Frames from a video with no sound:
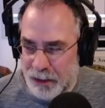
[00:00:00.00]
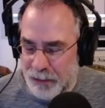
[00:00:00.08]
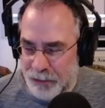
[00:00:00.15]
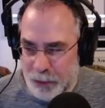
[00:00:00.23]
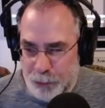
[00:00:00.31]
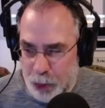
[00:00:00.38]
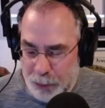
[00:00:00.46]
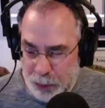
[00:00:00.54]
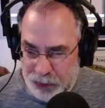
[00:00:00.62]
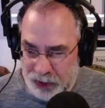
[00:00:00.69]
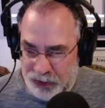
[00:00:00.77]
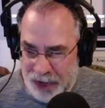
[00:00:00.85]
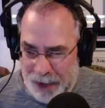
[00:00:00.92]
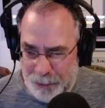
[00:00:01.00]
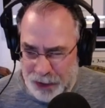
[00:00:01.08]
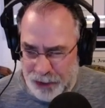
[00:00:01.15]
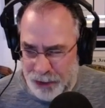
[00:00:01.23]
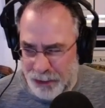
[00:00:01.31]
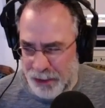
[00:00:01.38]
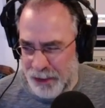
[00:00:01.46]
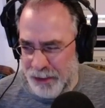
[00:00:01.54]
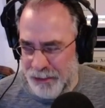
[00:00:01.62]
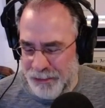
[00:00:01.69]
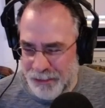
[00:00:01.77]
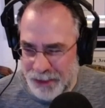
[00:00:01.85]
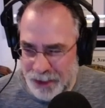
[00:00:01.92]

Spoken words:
for the Baltimore Post-Examiner and,